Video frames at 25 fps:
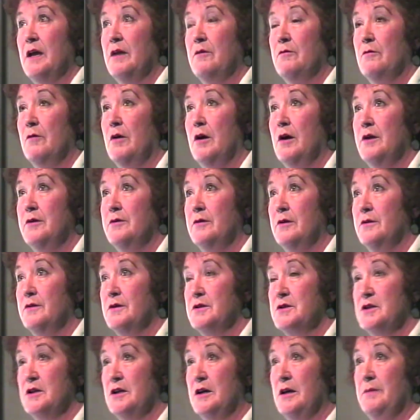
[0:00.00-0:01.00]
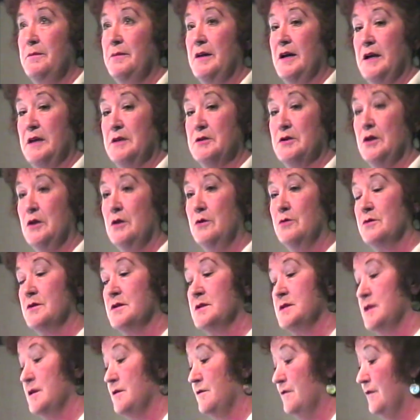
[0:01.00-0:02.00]
and right on the time they told
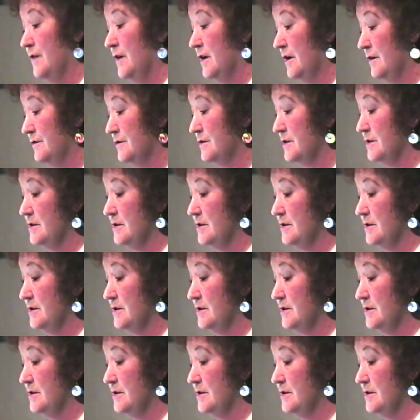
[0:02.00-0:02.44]
us, at 5